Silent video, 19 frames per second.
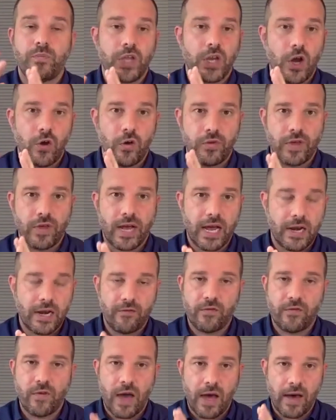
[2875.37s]
the kind
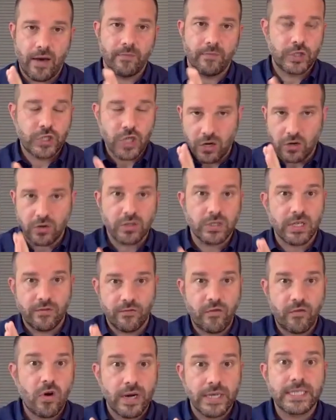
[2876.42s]
of jungles and
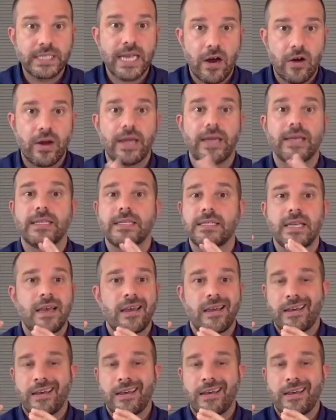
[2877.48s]
forest areas,